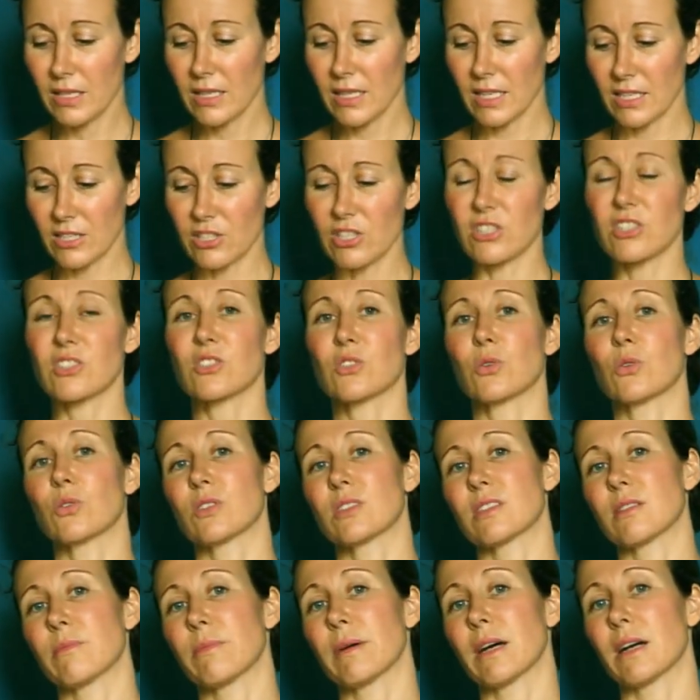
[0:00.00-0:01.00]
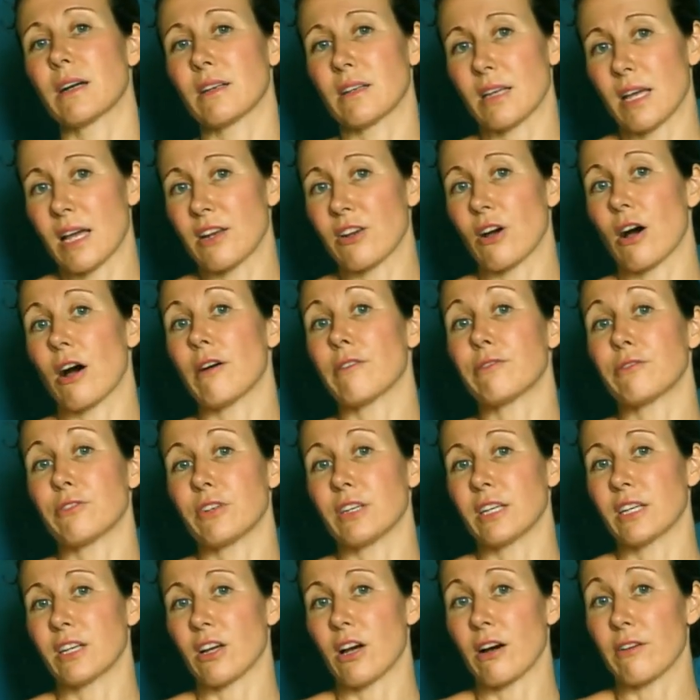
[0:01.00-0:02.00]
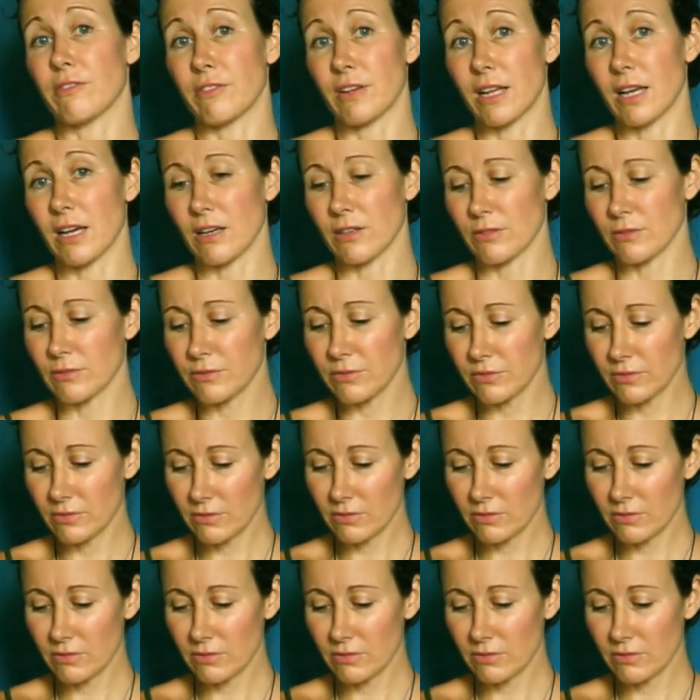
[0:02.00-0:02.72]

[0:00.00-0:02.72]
It just talks about an offering of love.